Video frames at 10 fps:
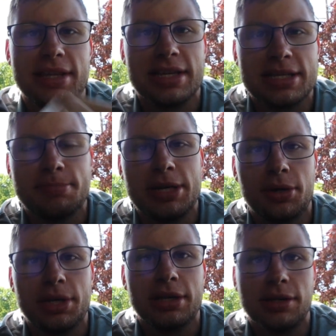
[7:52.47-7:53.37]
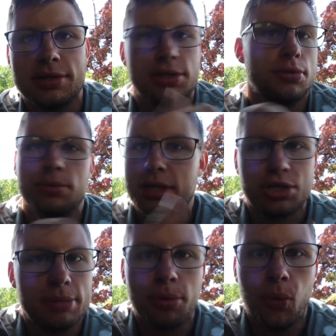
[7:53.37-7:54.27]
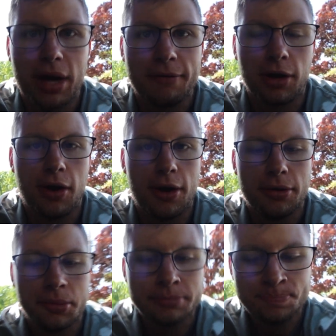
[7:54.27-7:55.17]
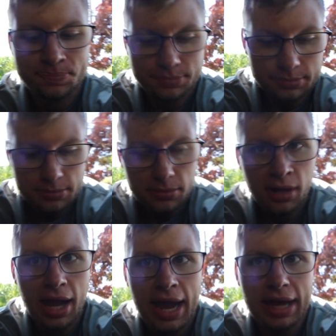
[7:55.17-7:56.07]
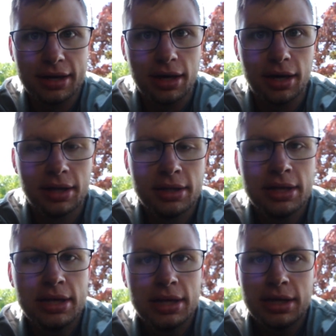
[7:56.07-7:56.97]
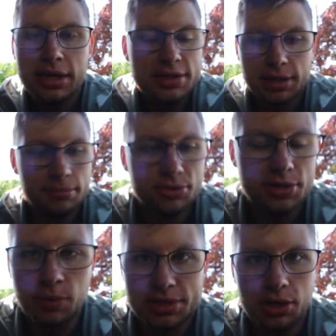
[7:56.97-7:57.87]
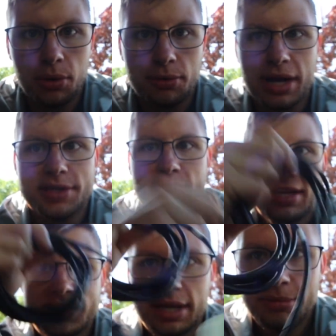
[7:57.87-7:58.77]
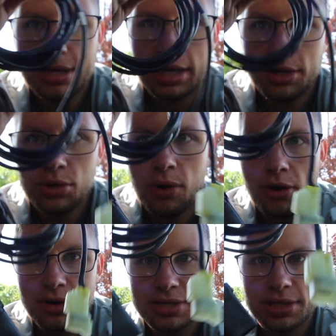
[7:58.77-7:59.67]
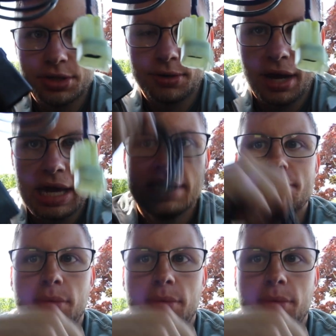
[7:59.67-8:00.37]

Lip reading: the SpeedoHealer to a Jeep or whatever car, and something just wasn't going right, so they sent me a new harness to try. So